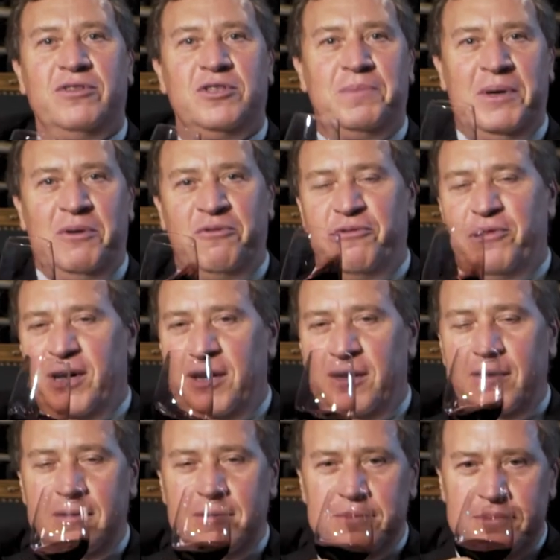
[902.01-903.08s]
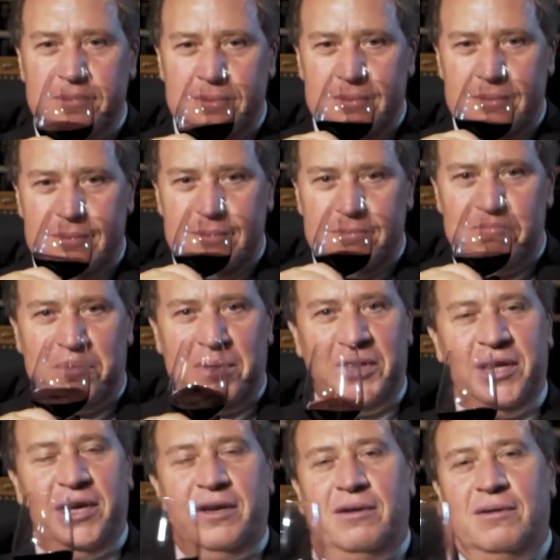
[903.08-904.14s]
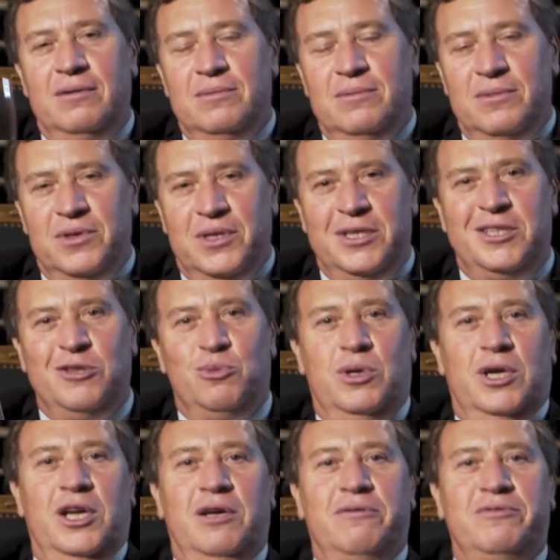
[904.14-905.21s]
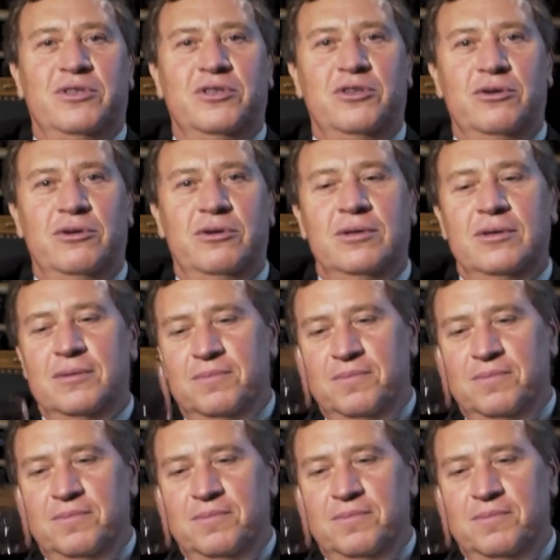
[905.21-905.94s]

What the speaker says: It's been fun, but then this is what I love to do.